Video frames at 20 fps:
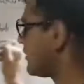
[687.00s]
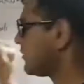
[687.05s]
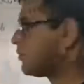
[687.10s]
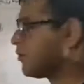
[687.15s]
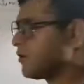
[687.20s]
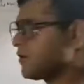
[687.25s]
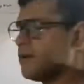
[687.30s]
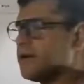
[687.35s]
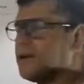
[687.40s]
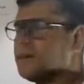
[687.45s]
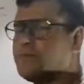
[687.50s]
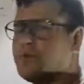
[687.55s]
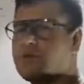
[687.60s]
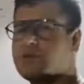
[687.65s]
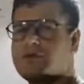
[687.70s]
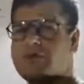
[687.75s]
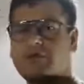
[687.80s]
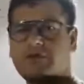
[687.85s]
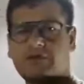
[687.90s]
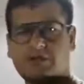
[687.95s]
talking
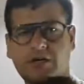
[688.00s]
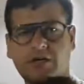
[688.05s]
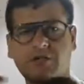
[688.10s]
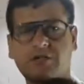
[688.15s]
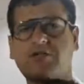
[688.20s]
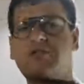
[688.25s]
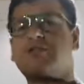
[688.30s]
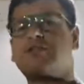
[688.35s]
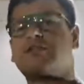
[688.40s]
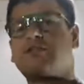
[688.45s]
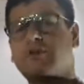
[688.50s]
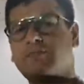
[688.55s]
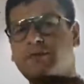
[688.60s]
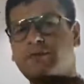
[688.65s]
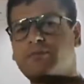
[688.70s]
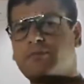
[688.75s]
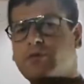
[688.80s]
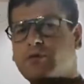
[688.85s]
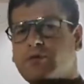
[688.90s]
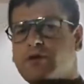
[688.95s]
about the translation of the
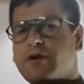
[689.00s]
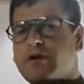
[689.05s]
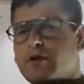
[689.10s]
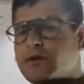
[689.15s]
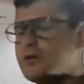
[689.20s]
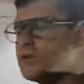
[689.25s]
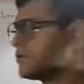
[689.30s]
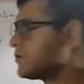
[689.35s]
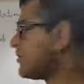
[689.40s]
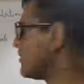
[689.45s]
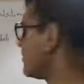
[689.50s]
prokaryotes.